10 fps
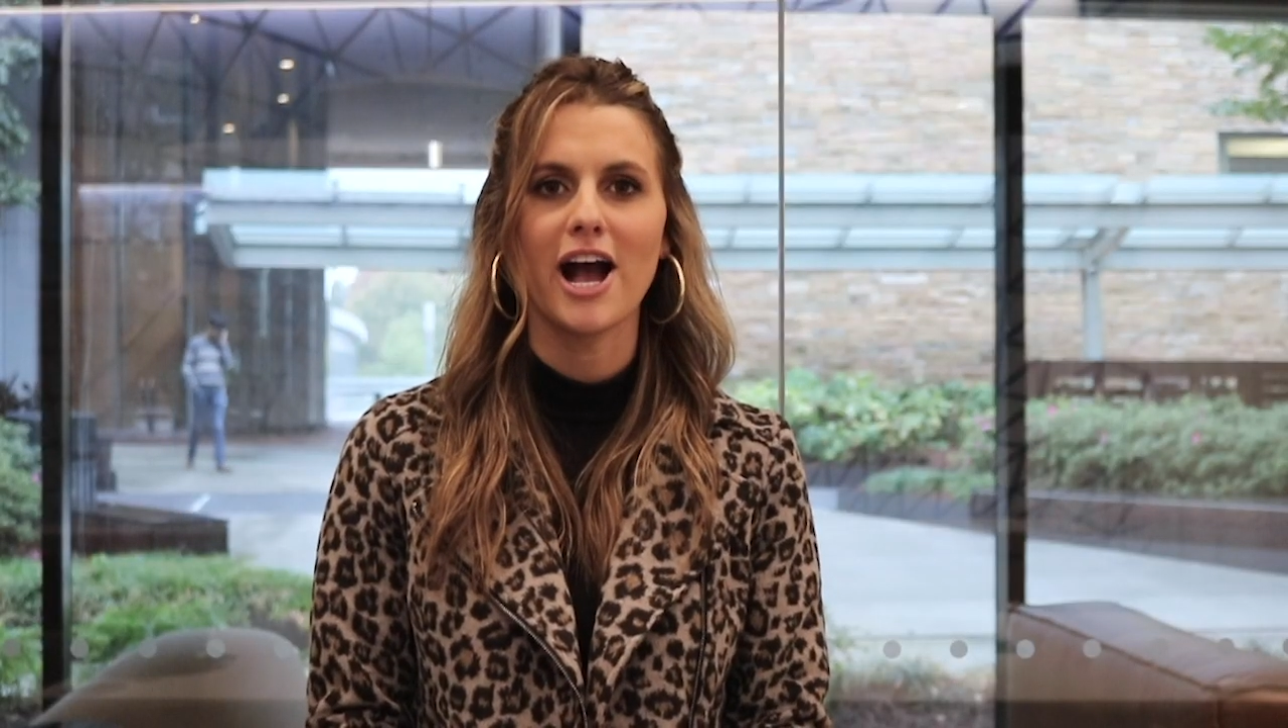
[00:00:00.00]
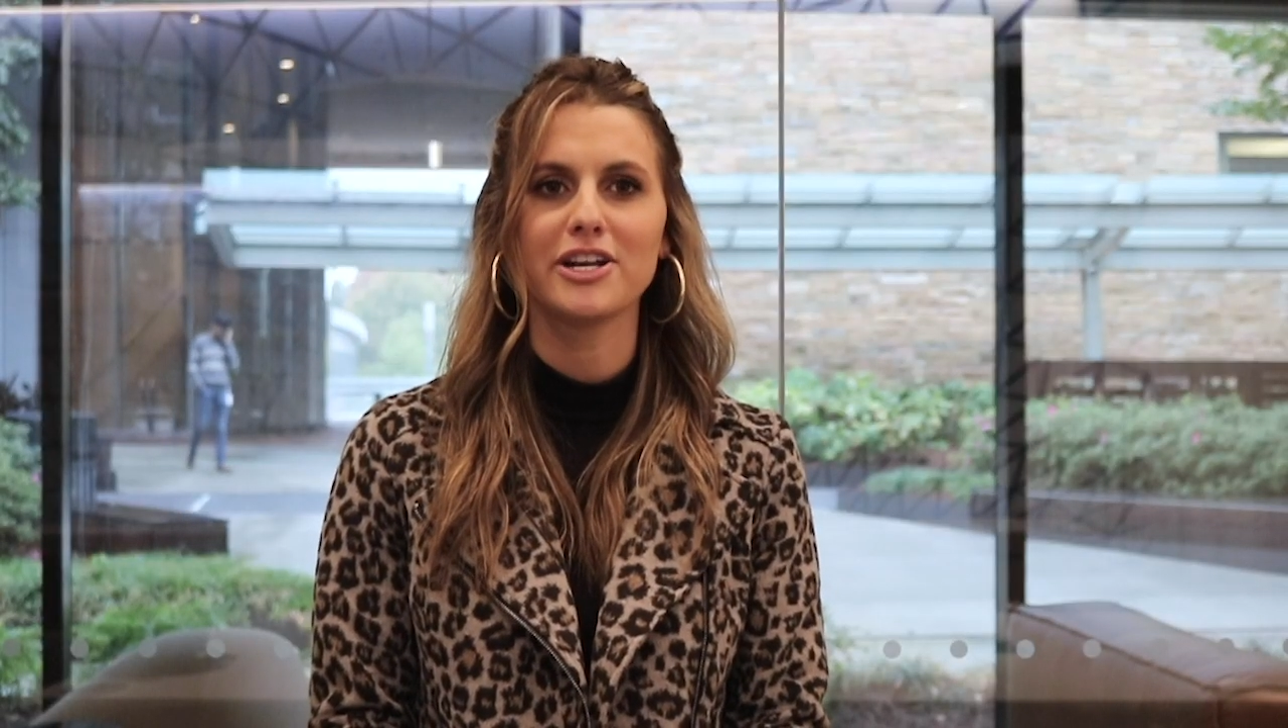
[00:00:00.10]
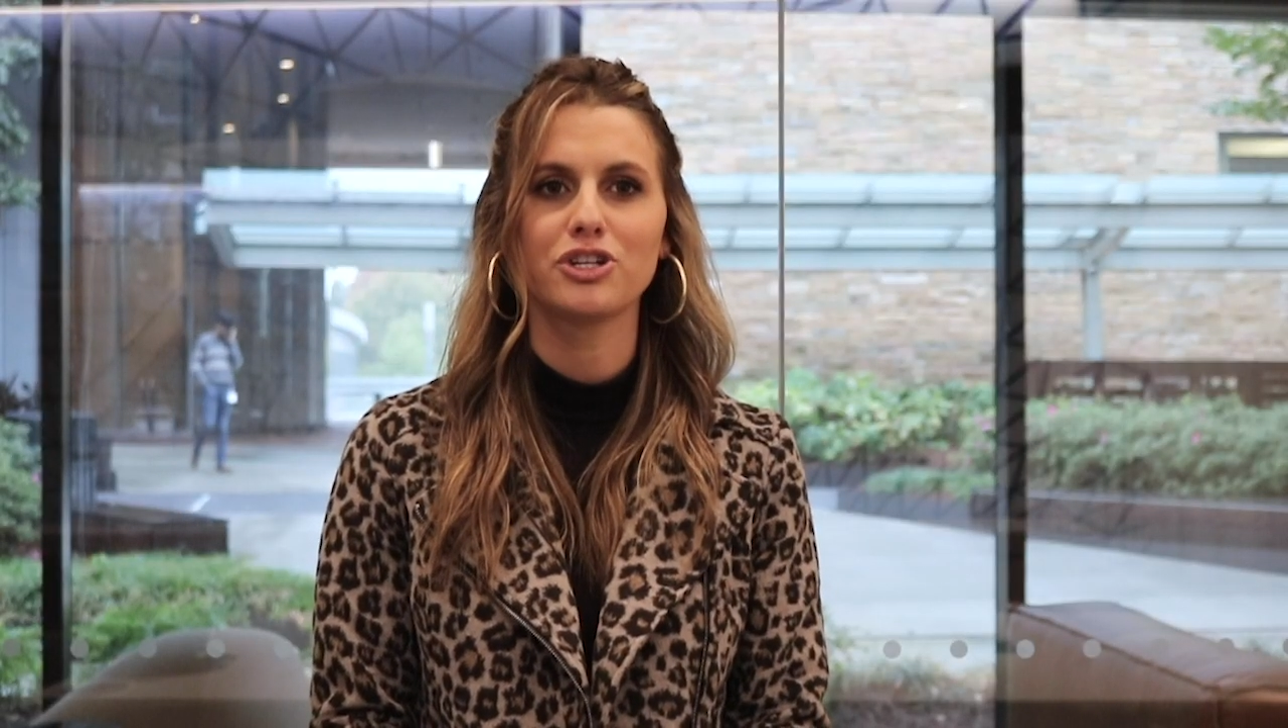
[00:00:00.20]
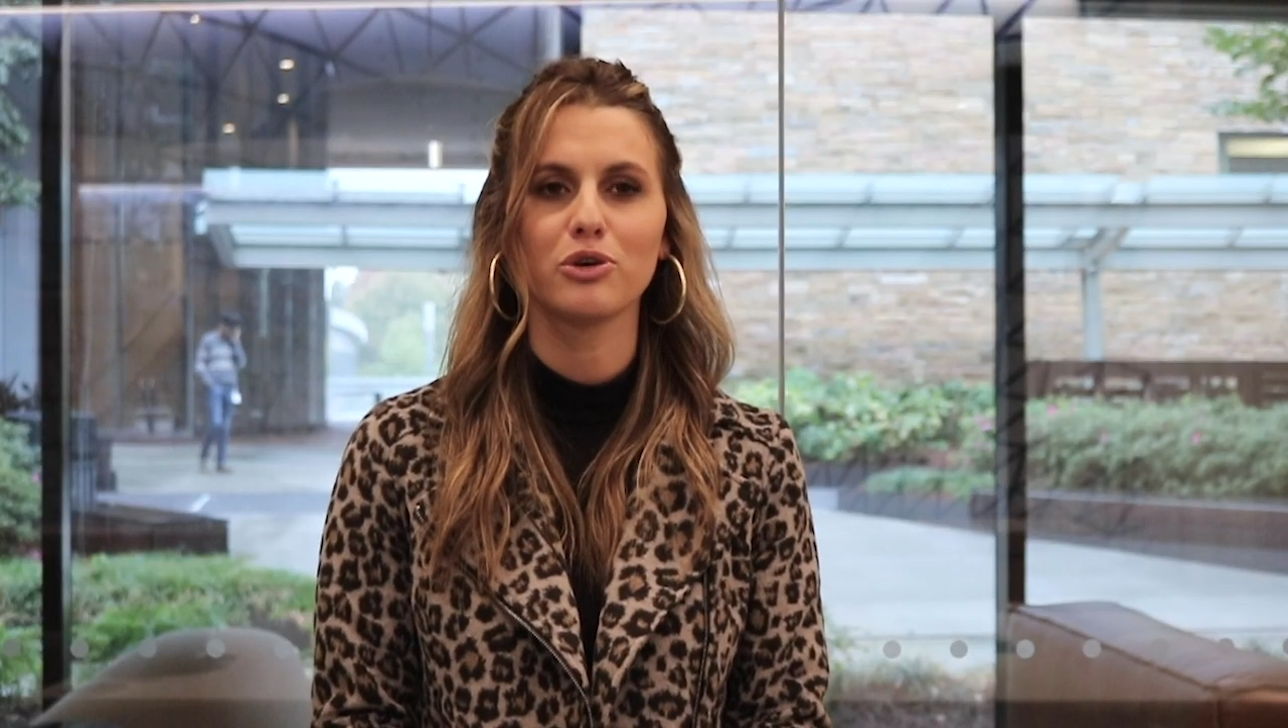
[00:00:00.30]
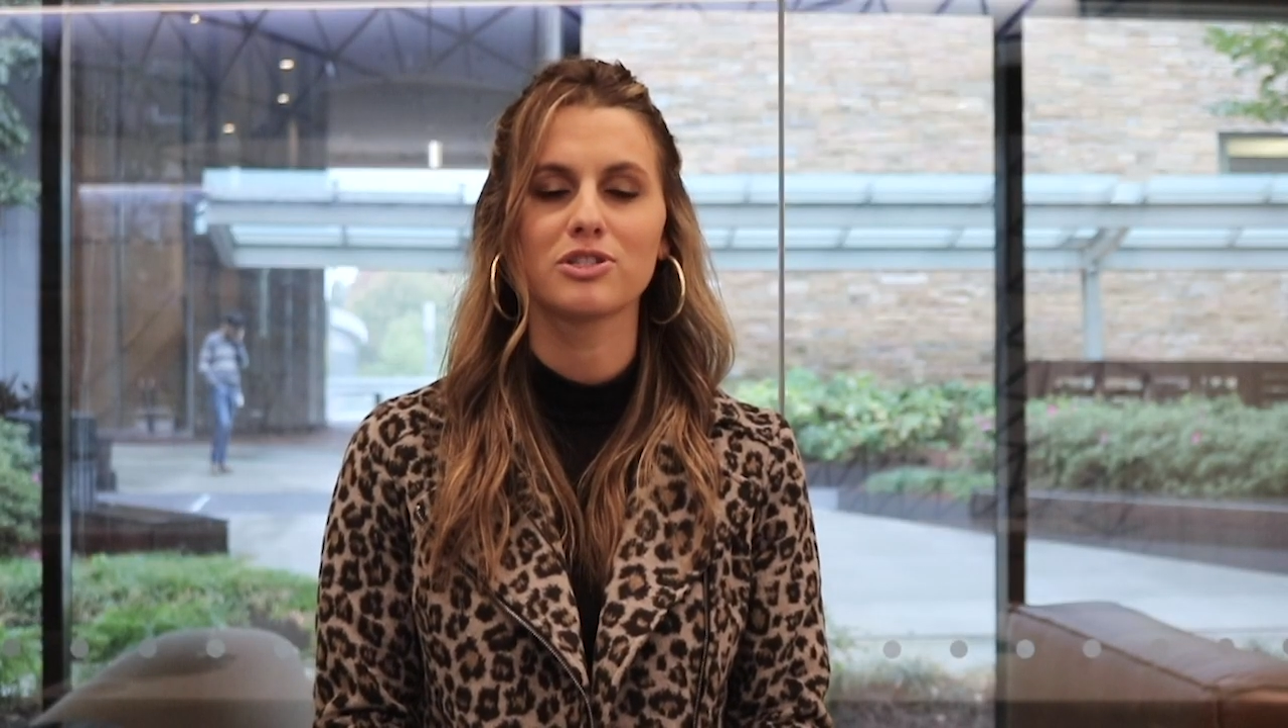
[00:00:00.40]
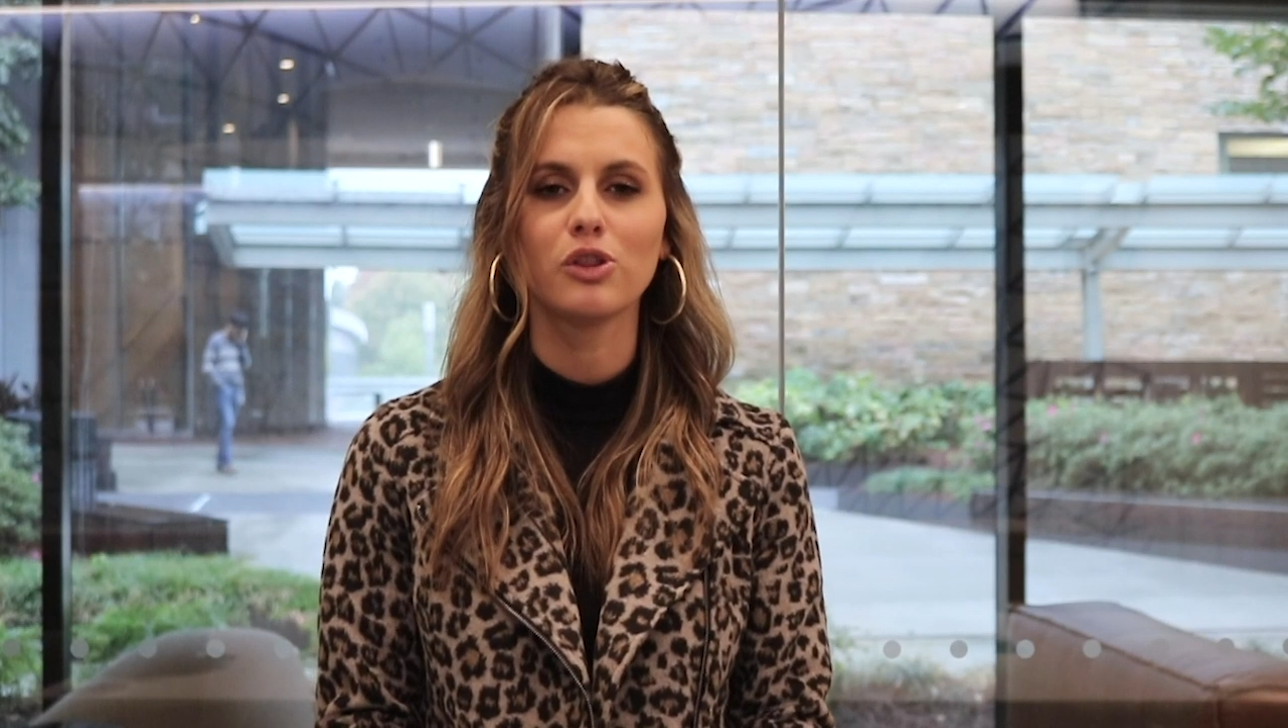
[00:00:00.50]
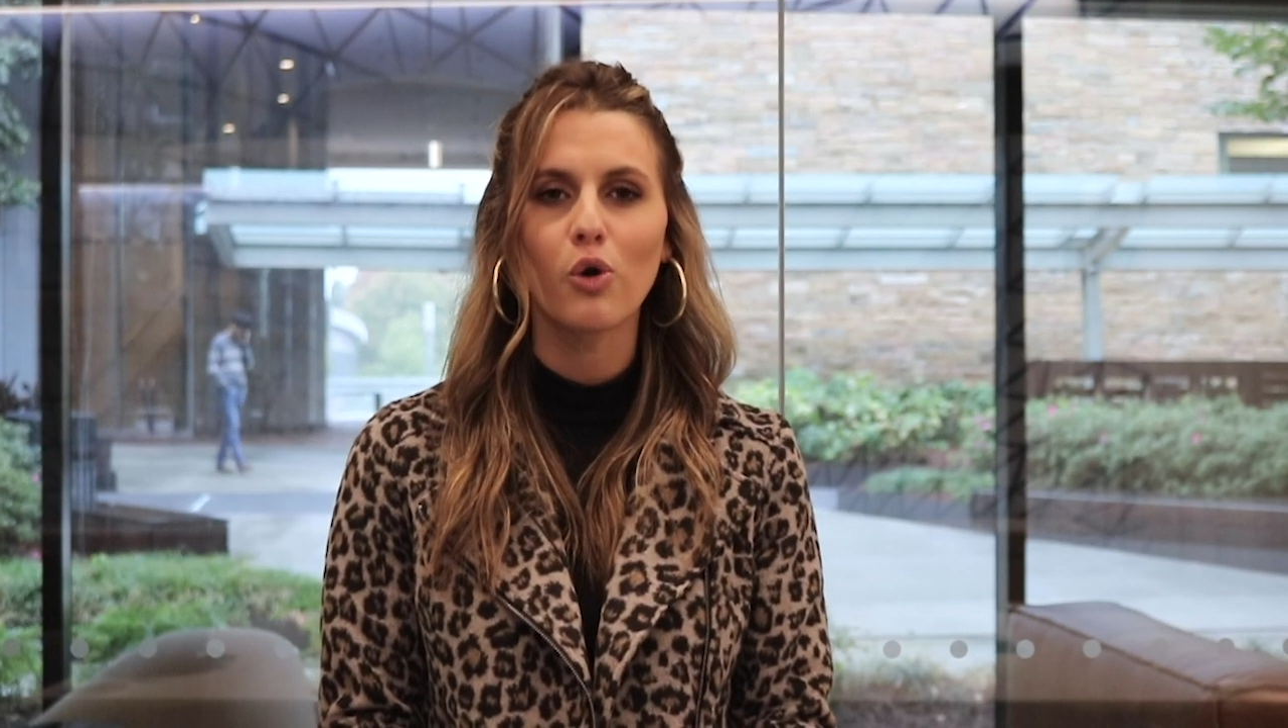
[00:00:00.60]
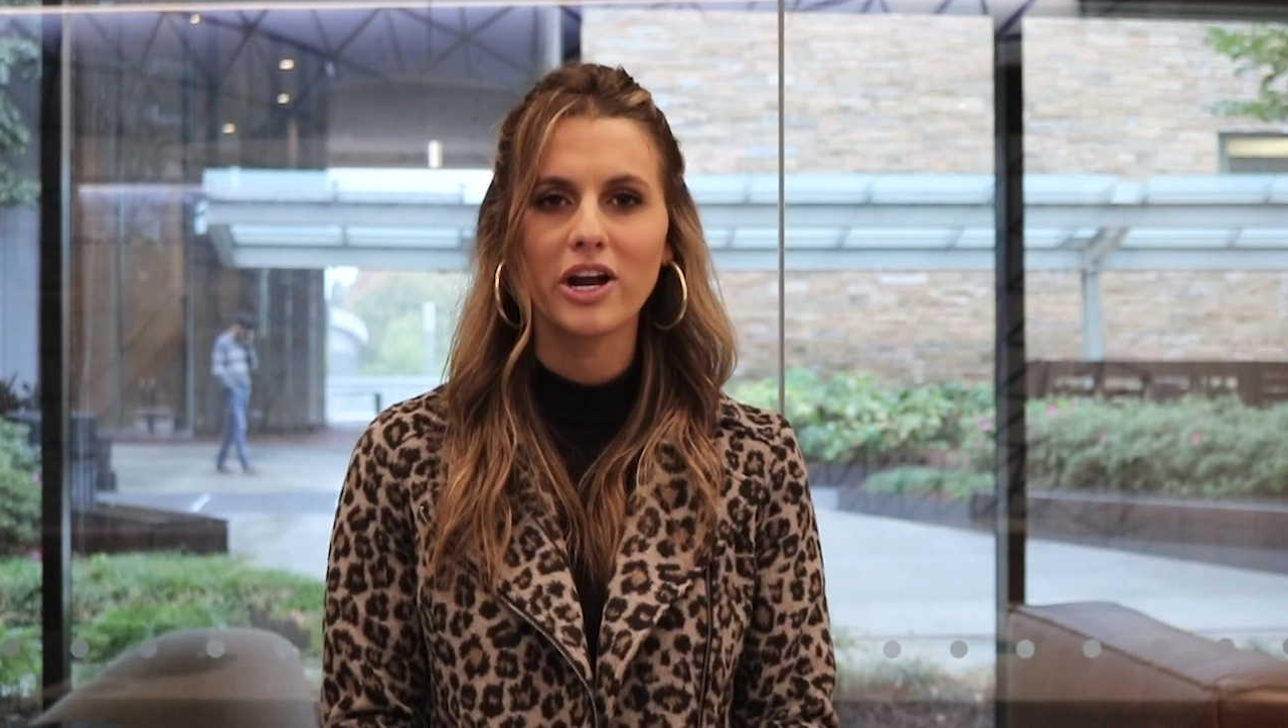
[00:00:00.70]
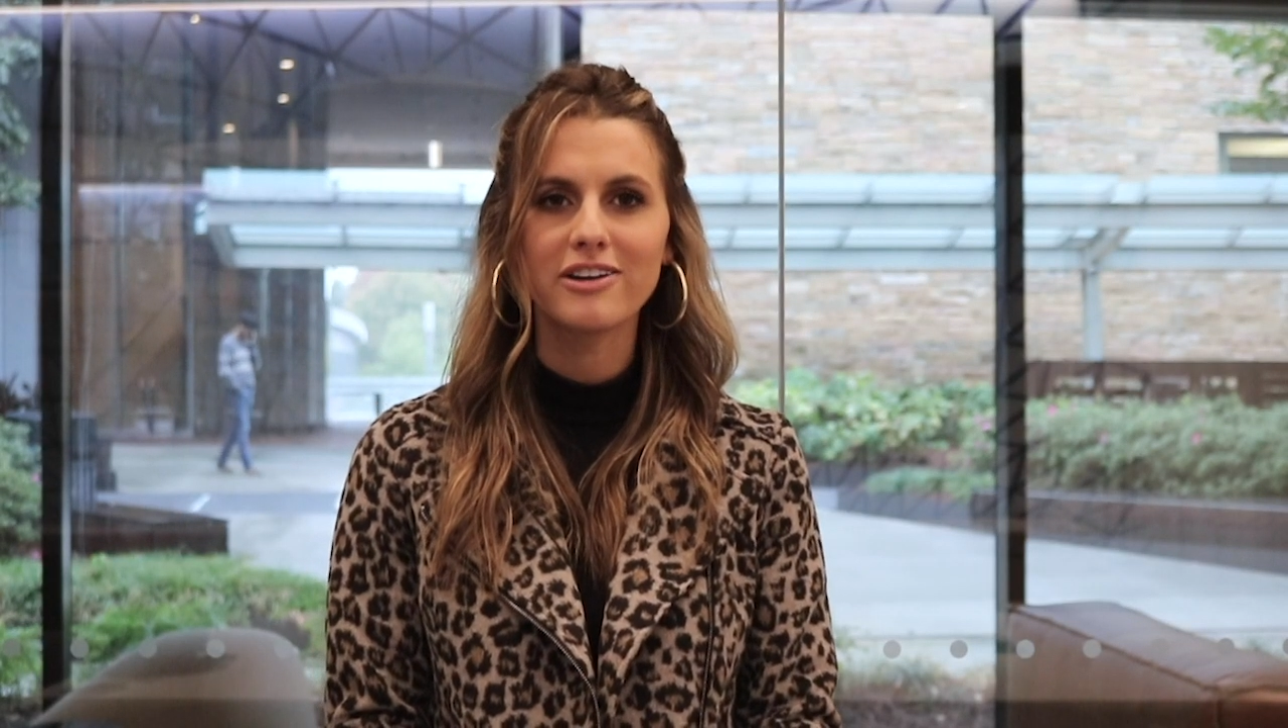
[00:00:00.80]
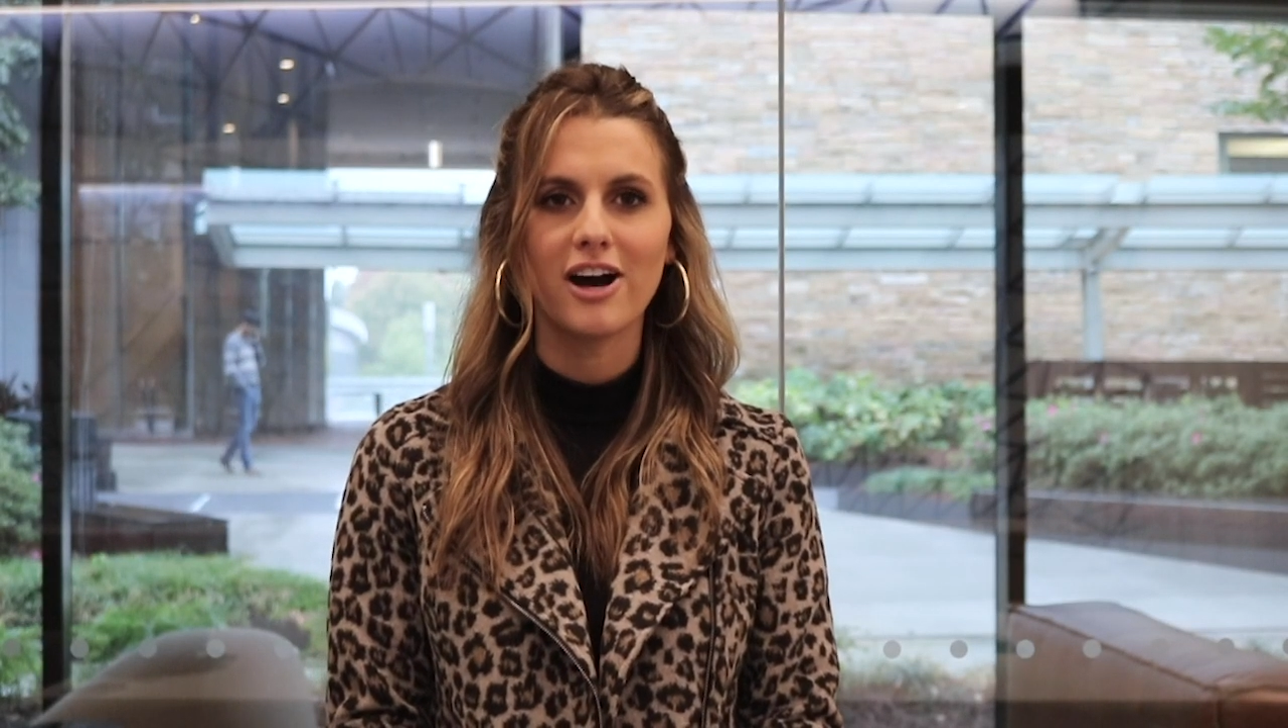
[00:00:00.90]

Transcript: I chose Lauren